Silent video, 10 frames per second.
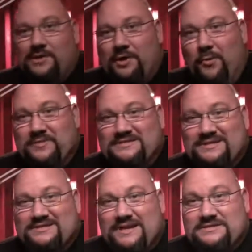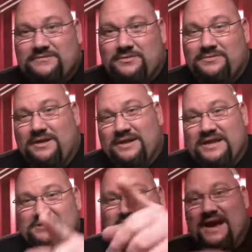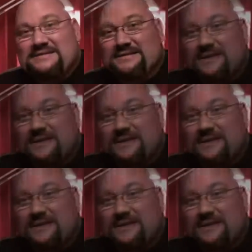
hope it's successful. I'll catch you guys